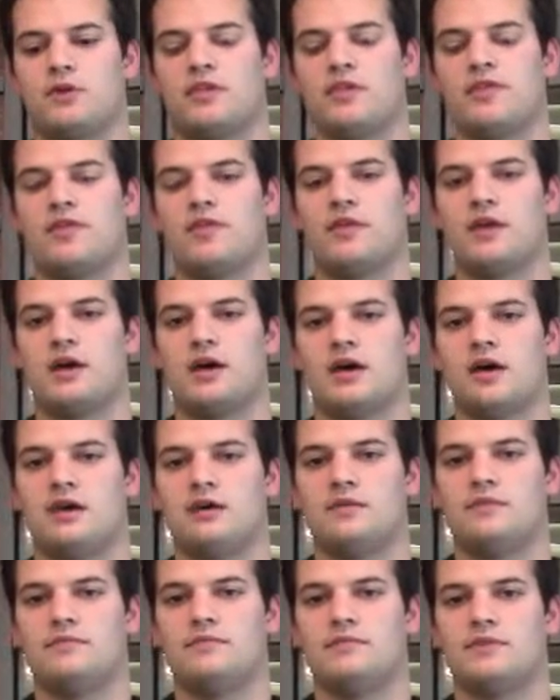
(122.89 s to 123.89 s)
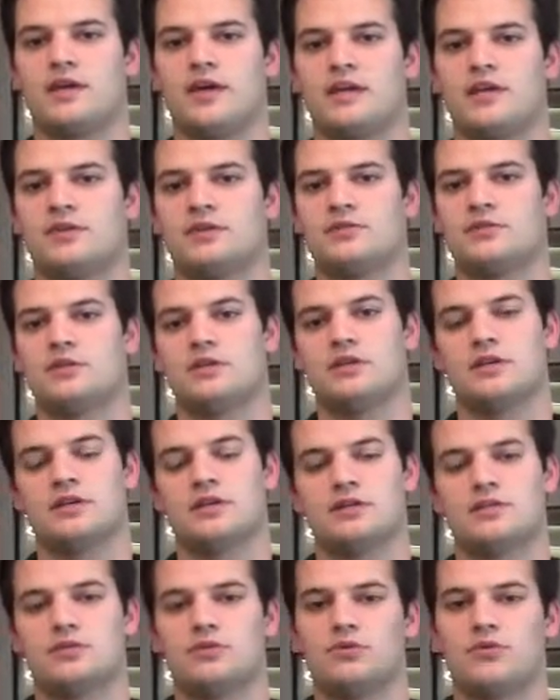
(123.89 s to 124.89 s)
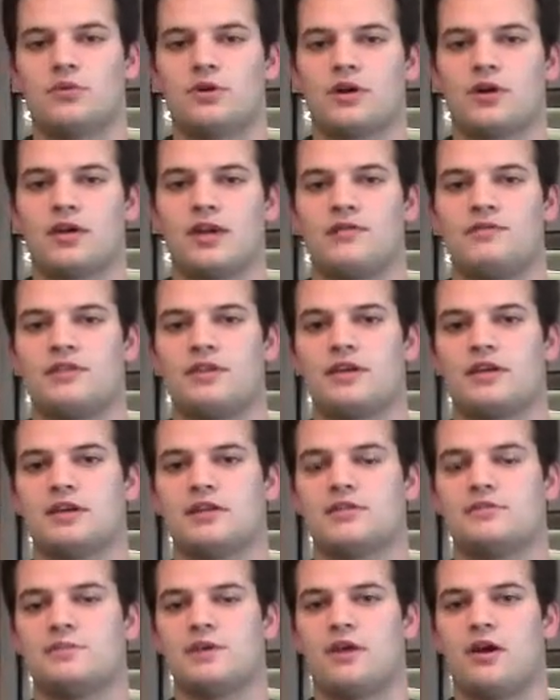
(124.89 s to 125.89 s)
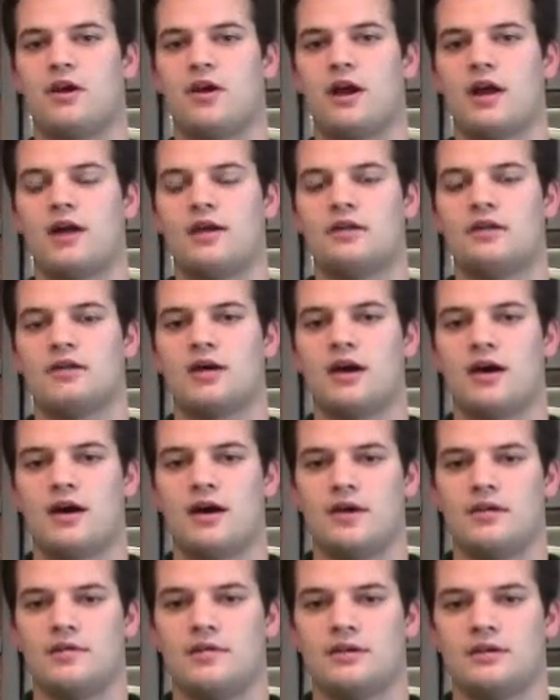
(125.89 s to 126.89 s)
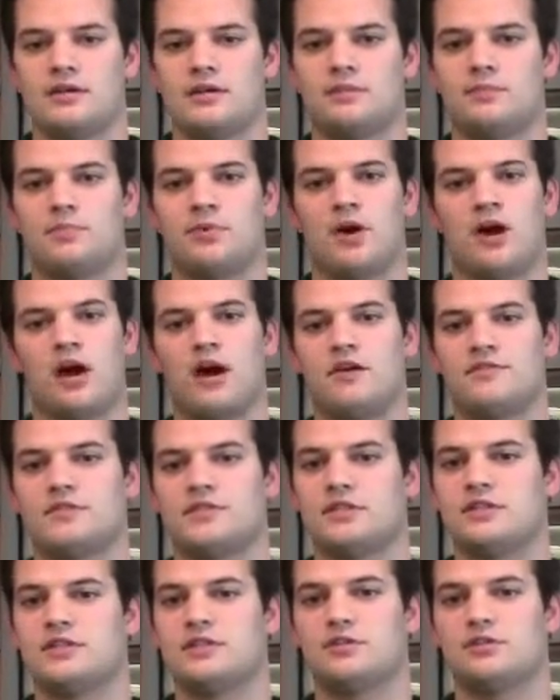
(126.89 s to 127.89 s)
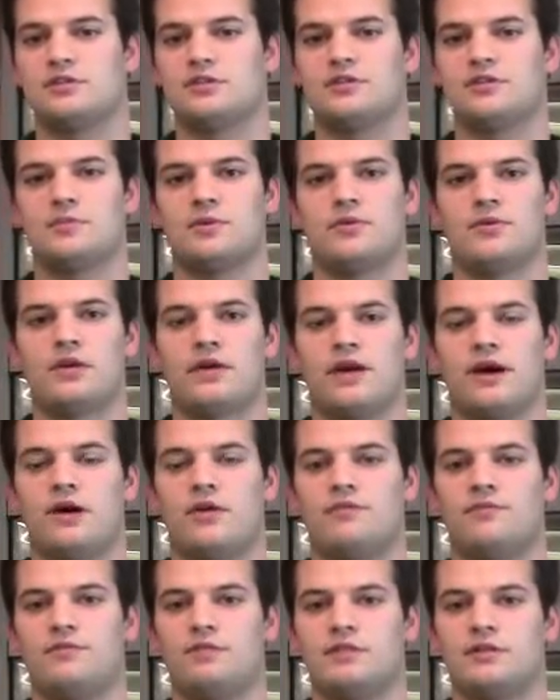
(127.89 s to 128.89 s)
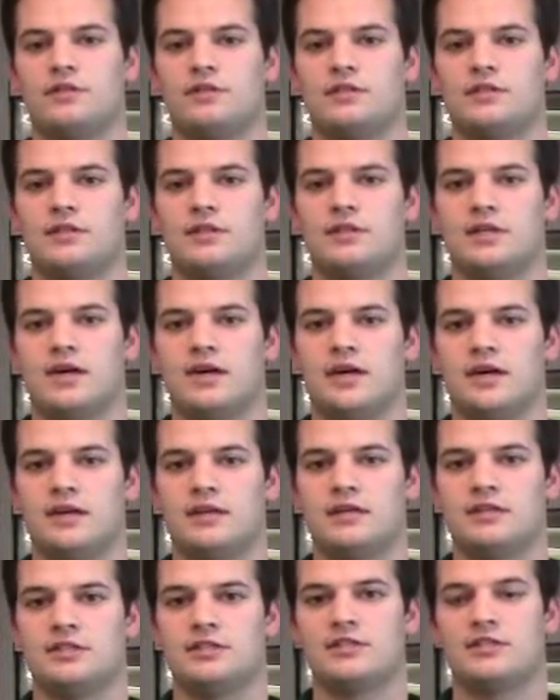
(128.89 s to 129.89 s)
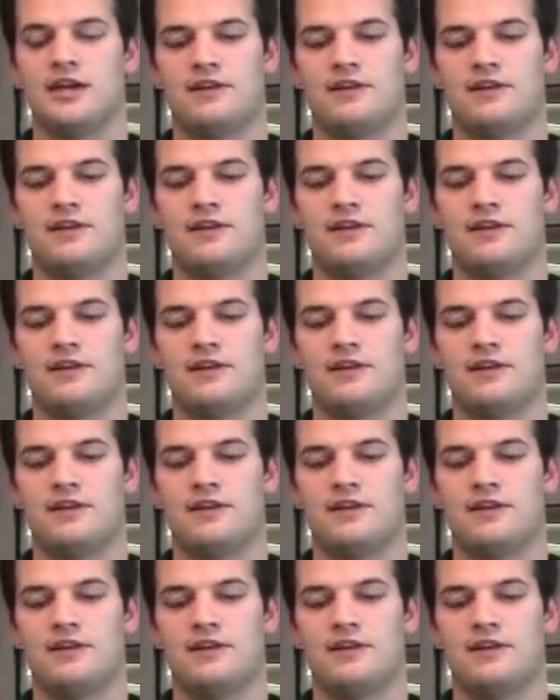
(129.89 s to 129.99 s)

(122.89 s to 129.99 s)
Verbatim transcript: with uh, getting used to schoolwork and everything has been all right. Uh, the profs and the students have been really helpful, and uh, it's